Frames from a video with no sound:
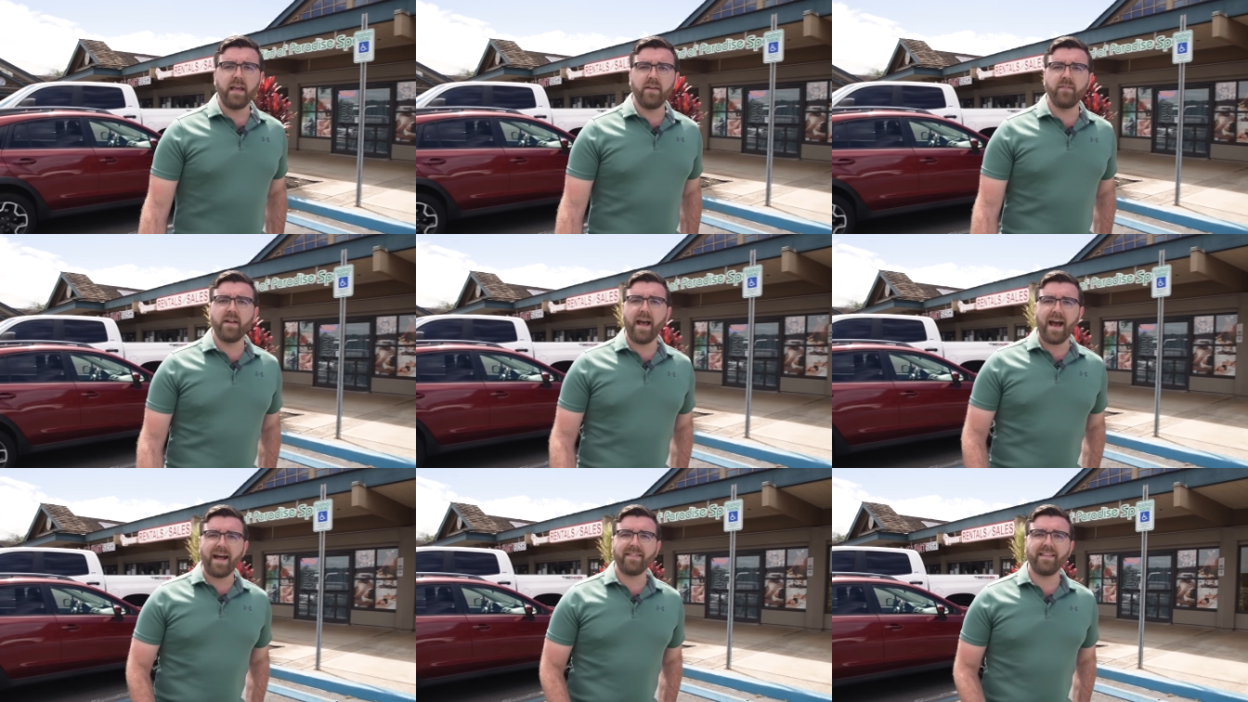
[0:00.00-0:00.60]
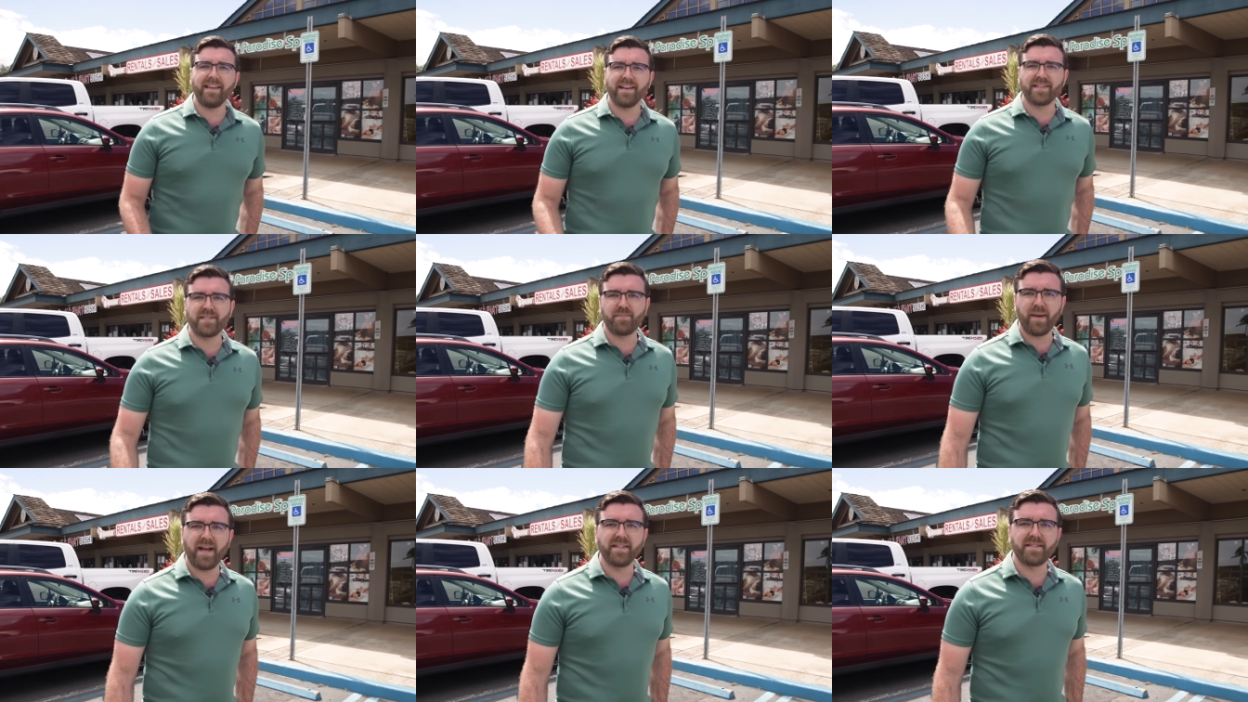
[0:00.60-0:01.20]
even at the
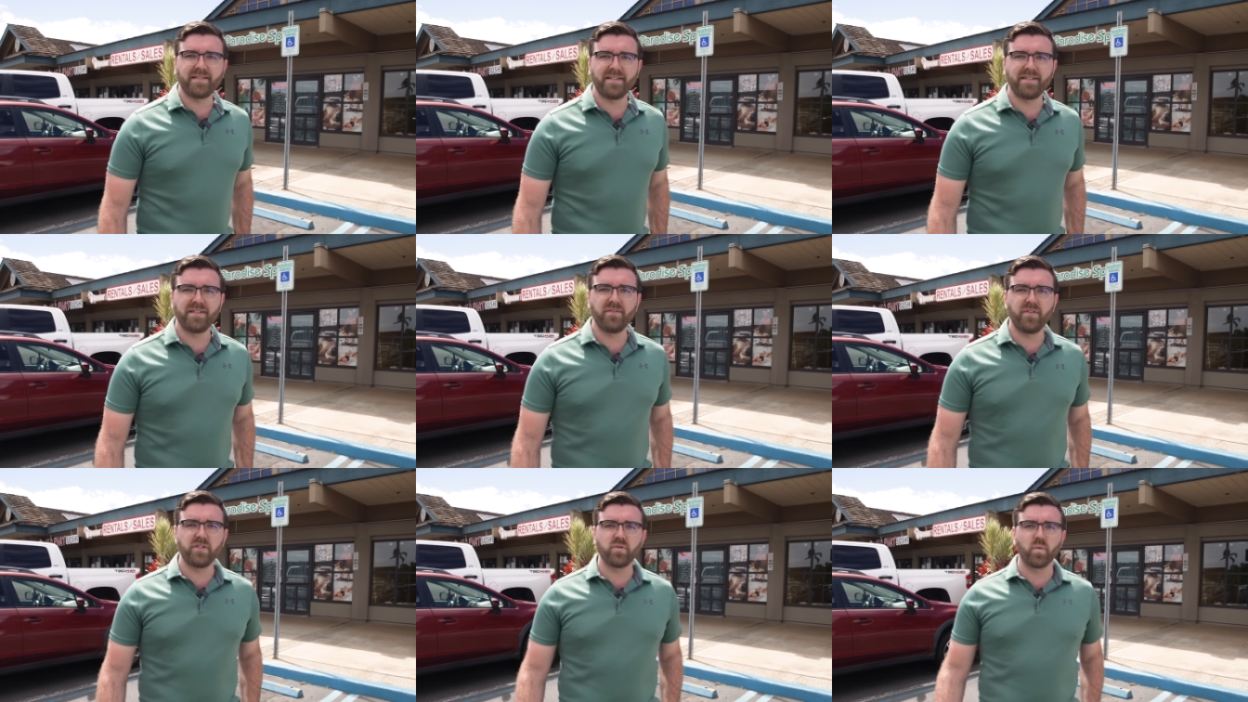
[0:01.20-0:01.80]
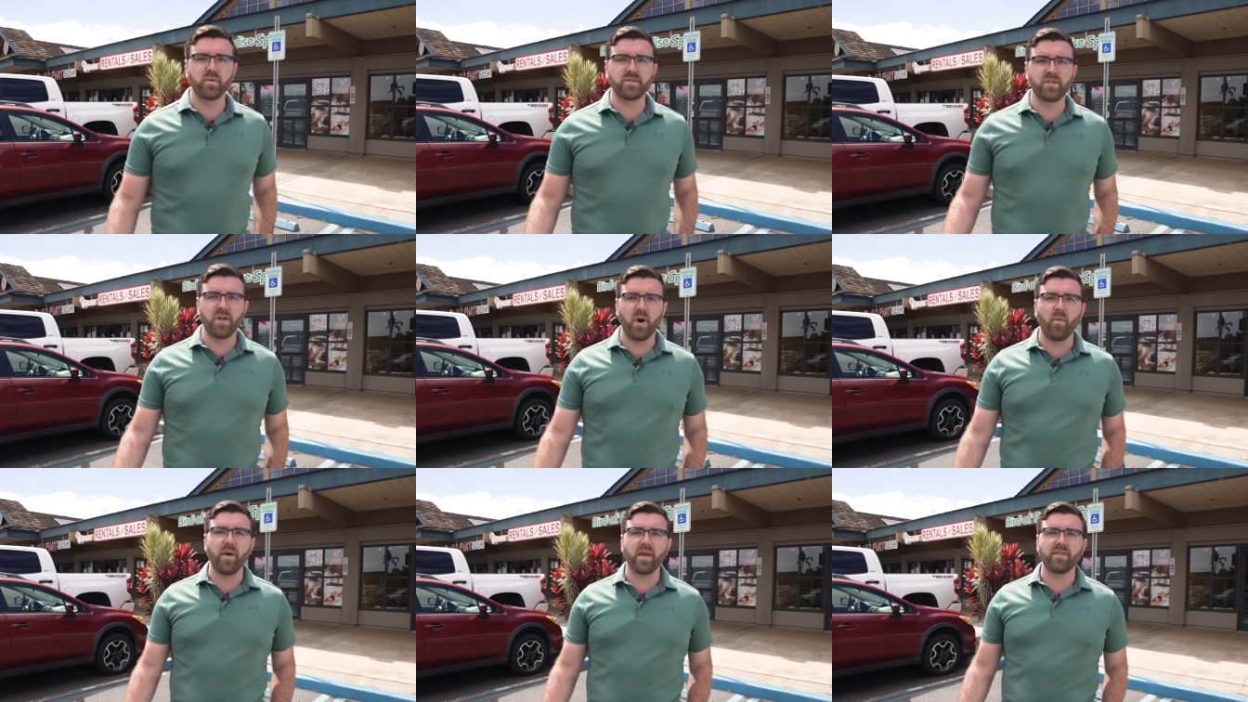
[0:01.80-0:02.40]
expense, these individuals
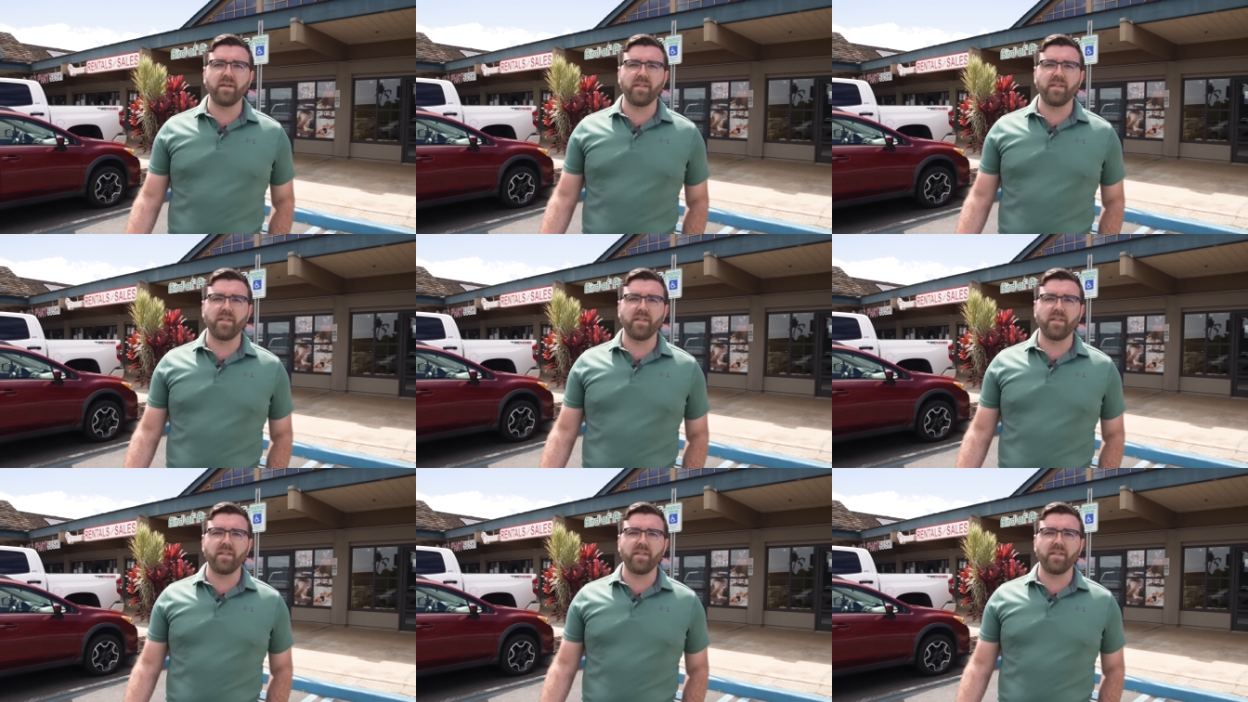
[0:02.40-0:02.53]
knowing